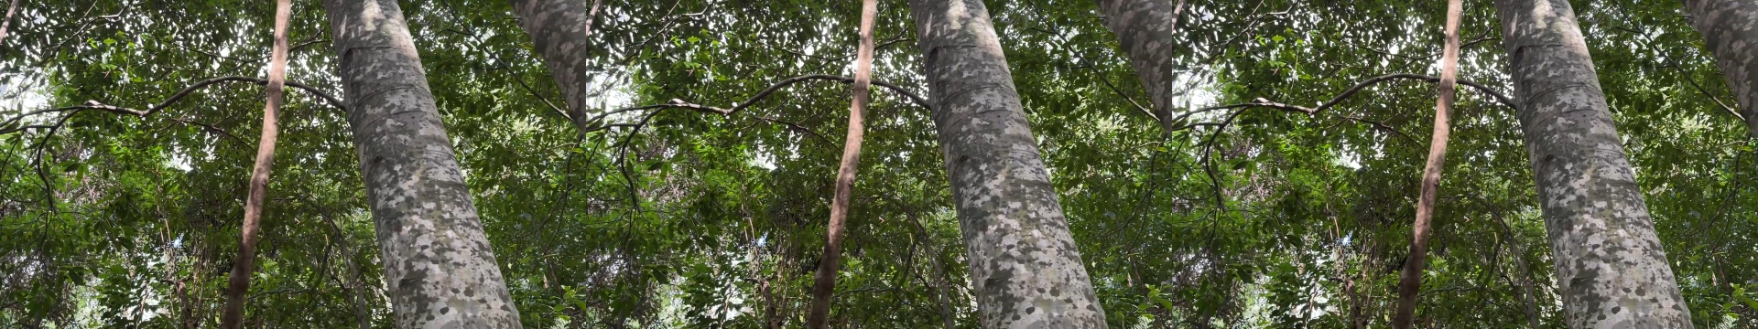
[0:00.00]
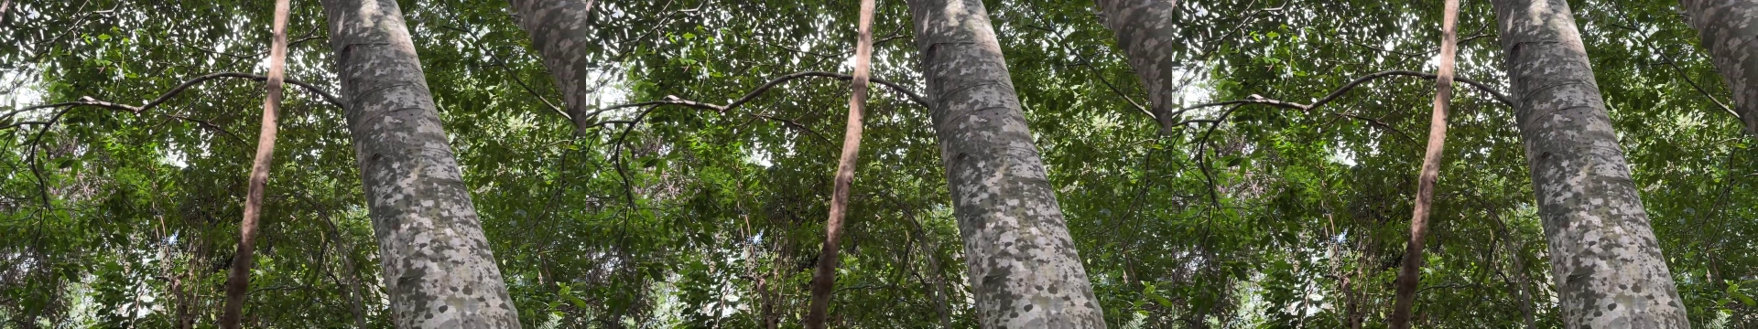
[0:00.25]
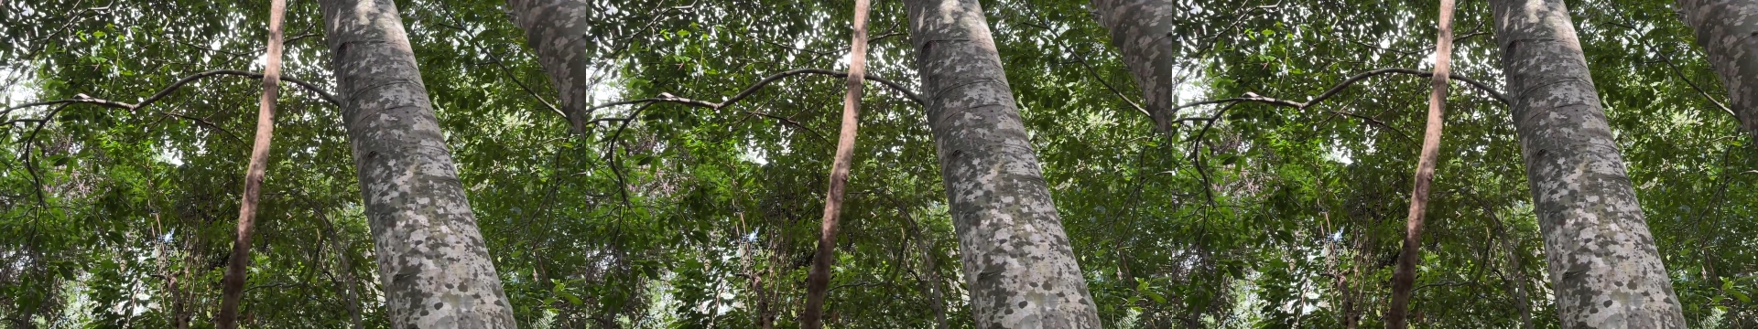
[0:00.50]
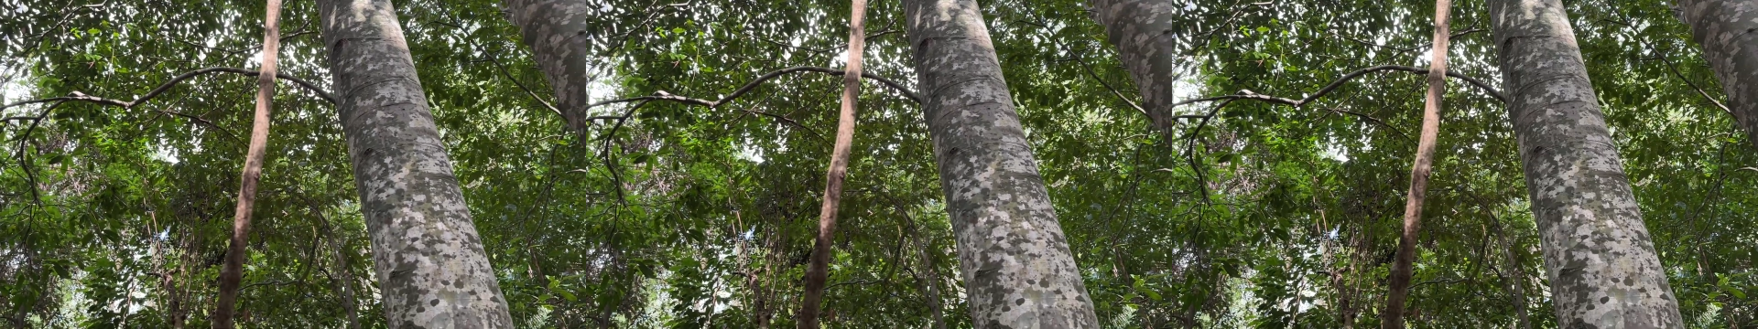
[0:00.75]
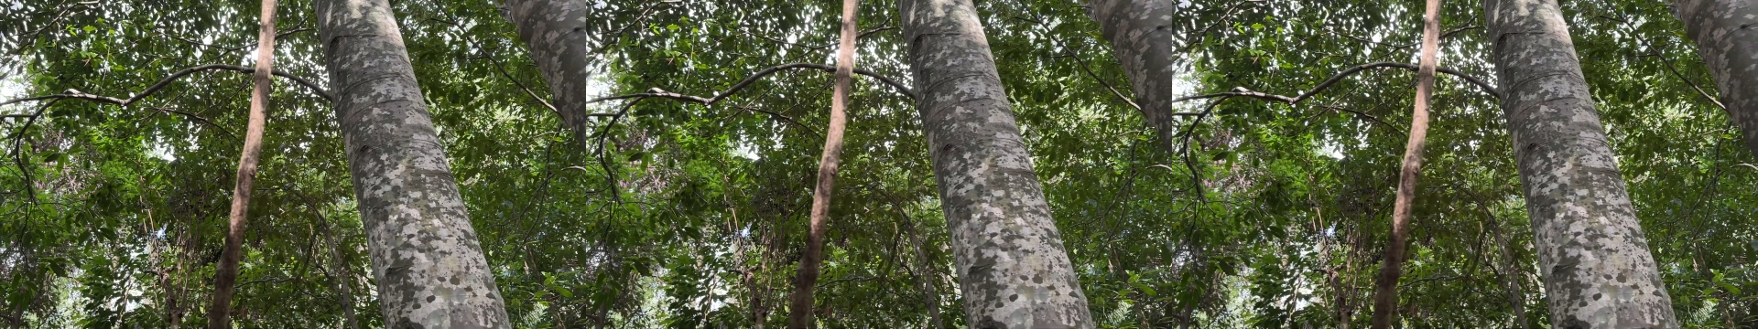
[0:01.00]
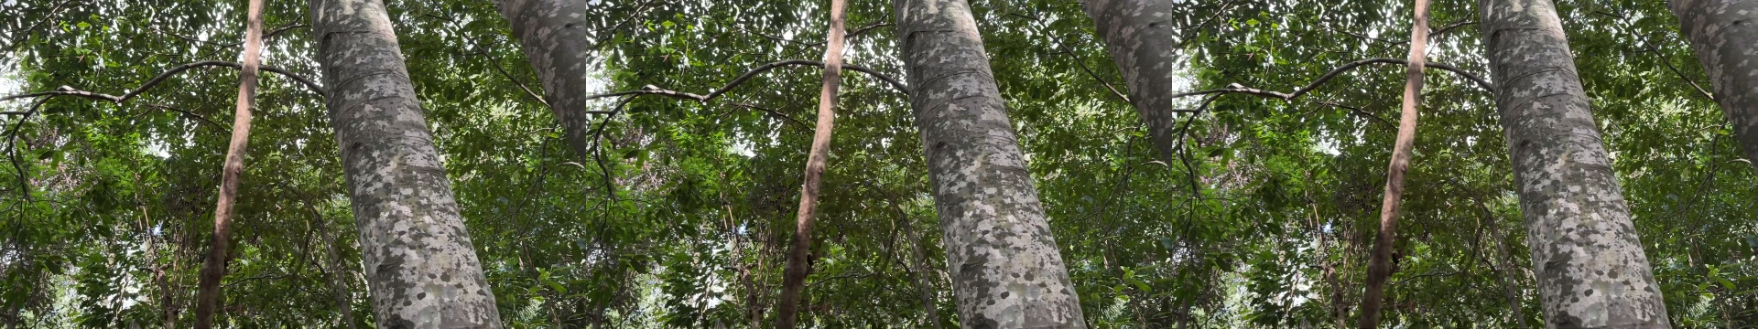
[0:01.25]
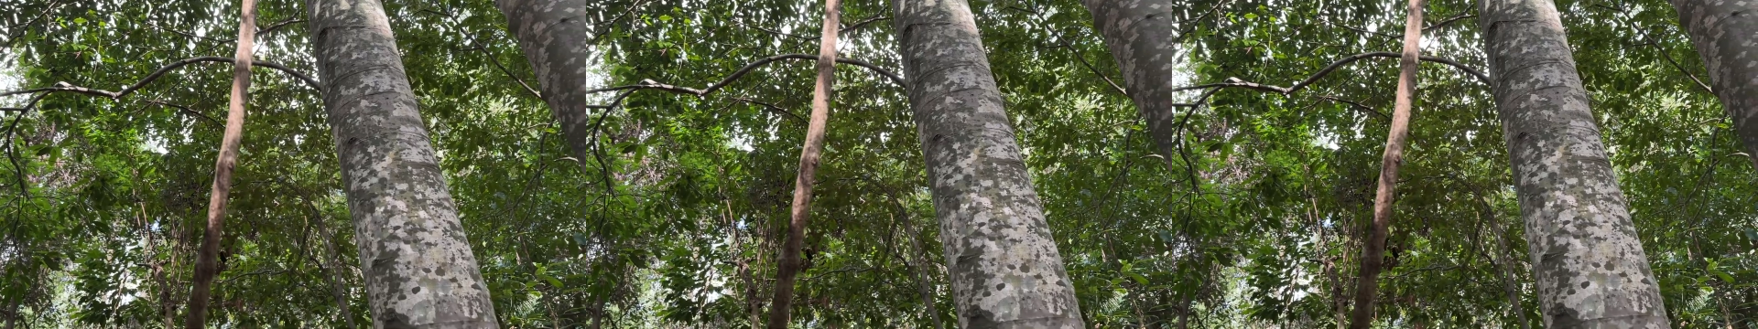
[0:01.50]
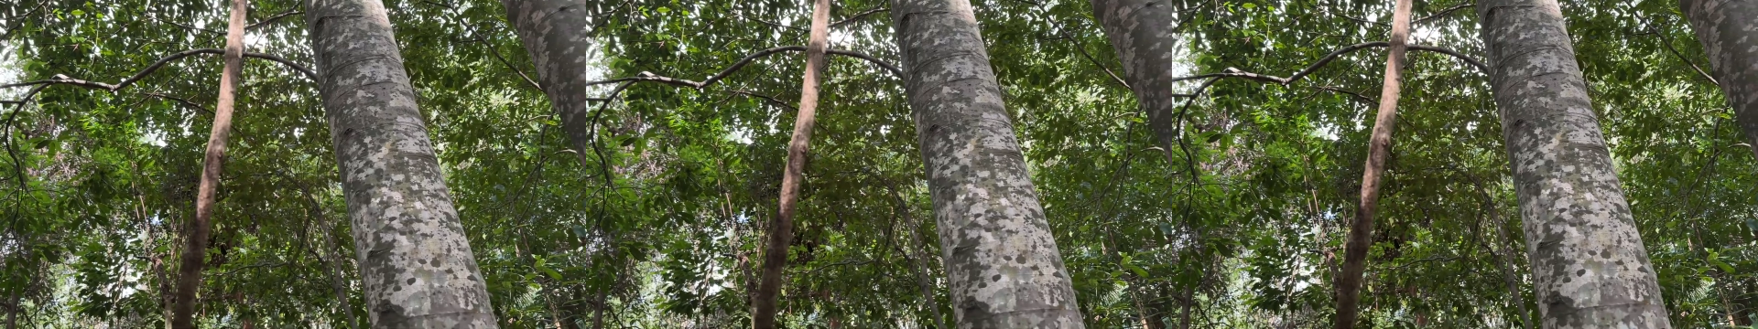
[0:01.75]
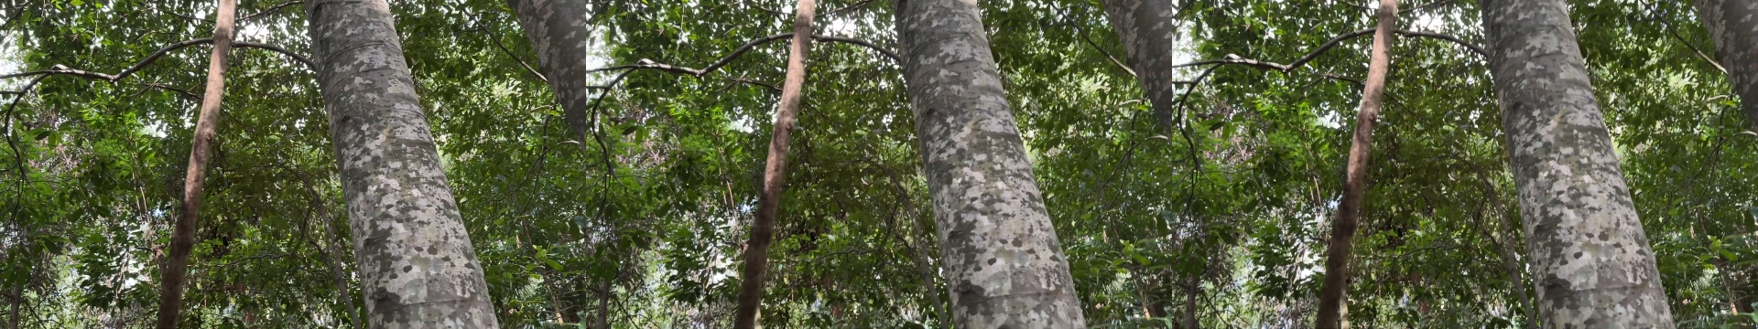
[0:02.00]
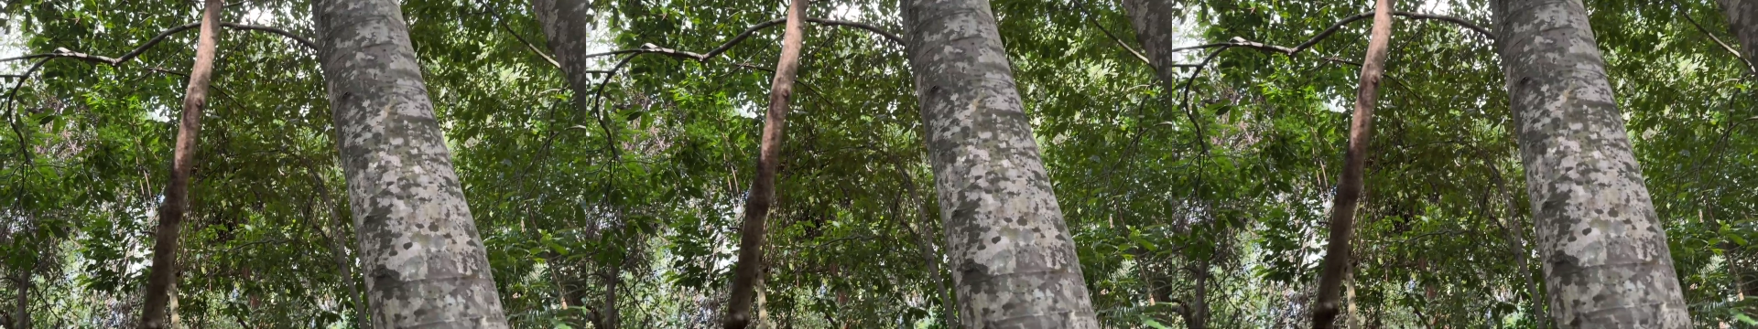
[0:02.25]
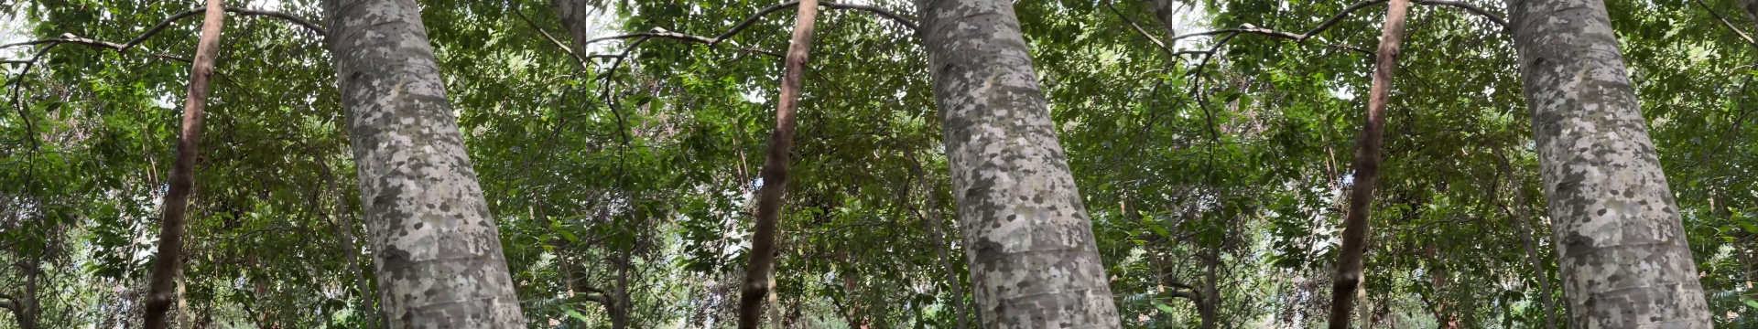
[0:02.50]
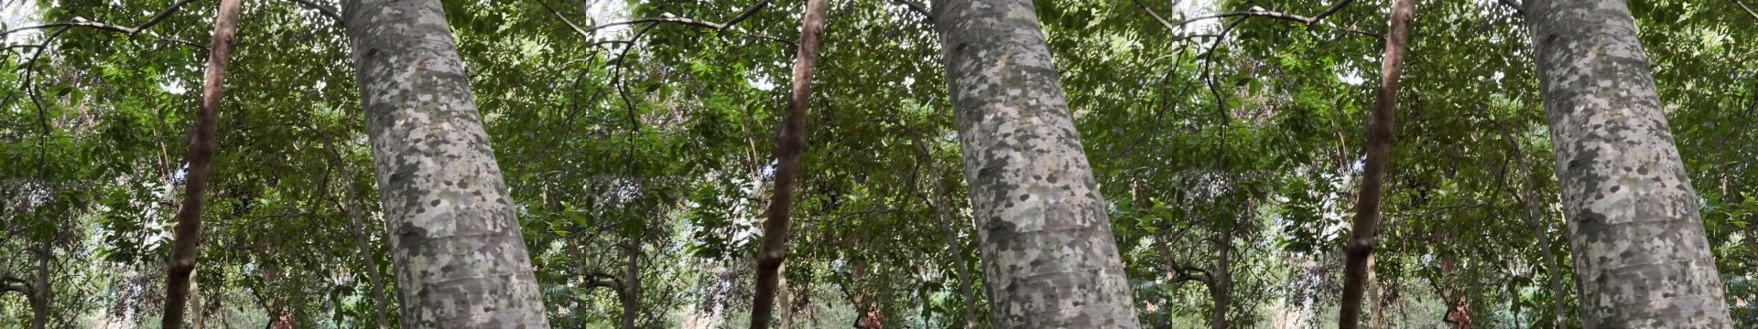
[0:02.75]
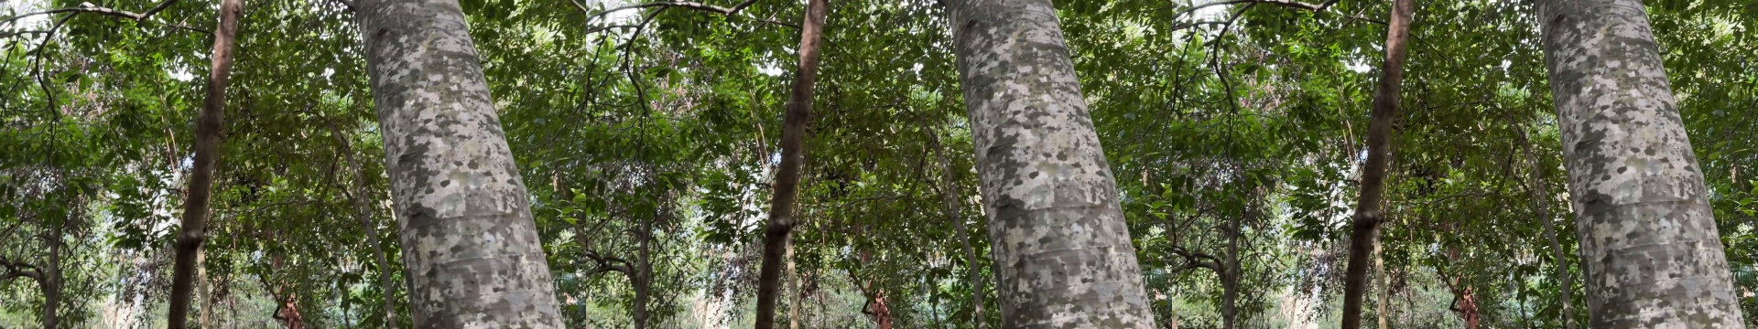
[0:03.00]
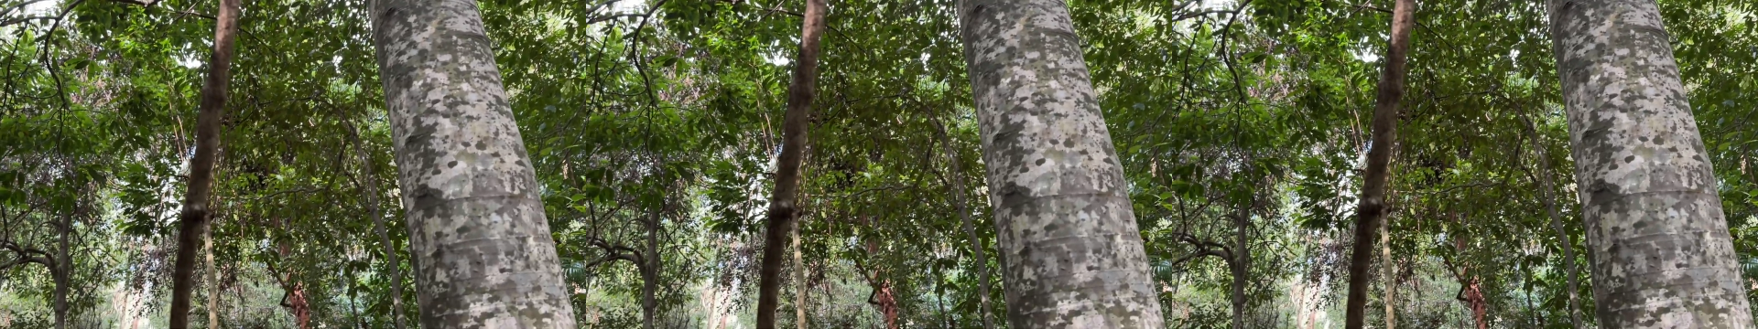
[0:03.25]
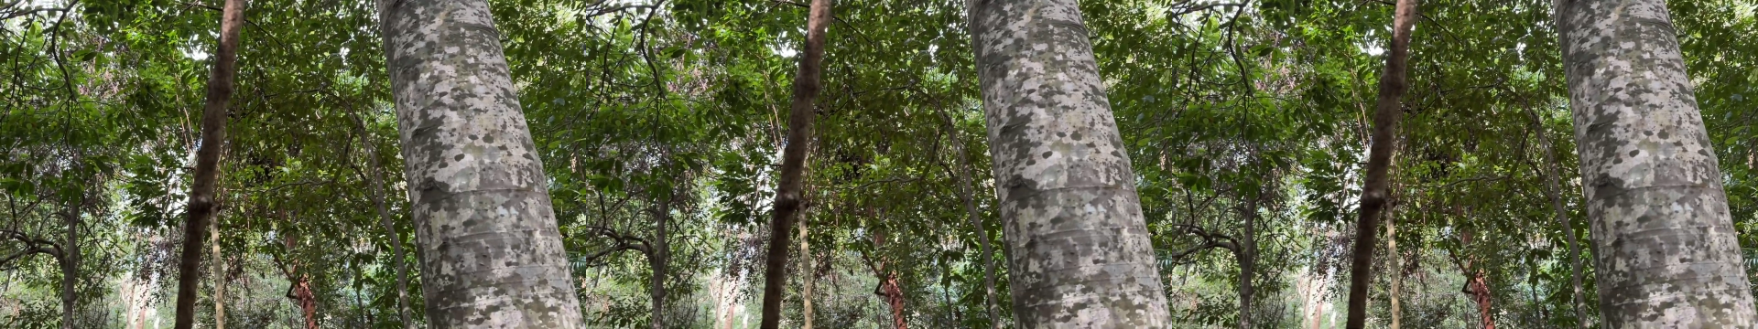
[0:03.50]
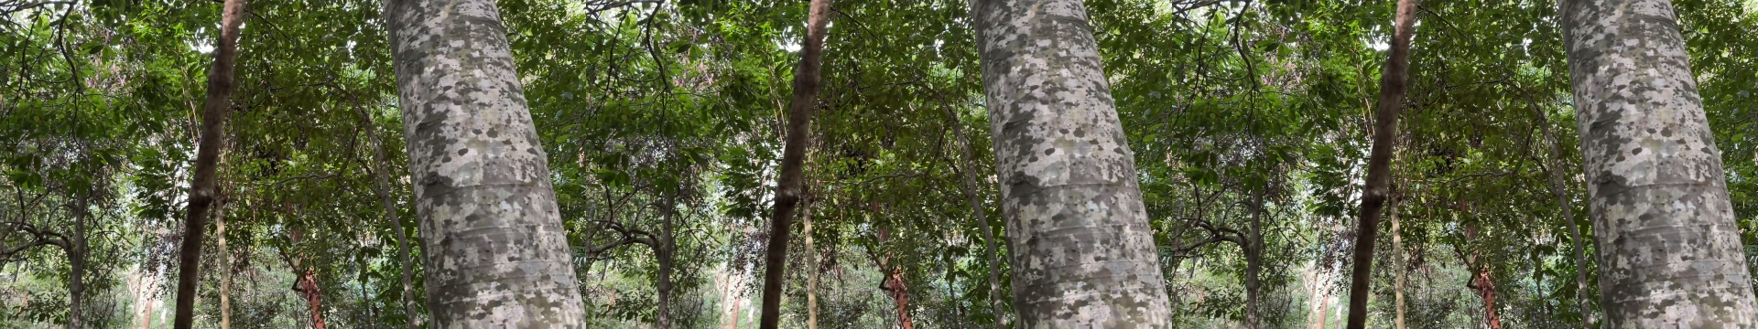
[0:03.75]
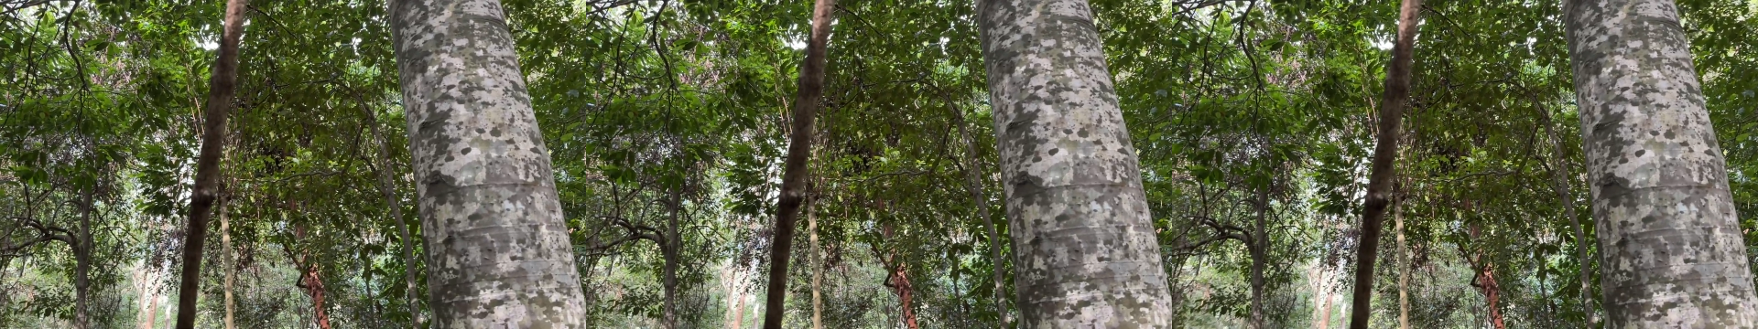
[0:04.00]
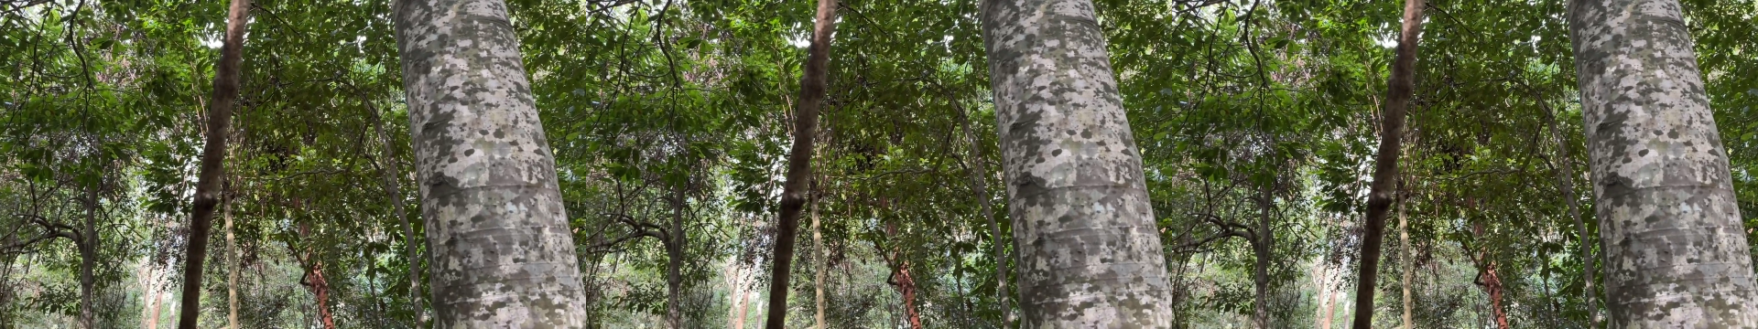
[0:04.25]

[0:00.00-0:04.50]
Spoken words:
(no speaker visible)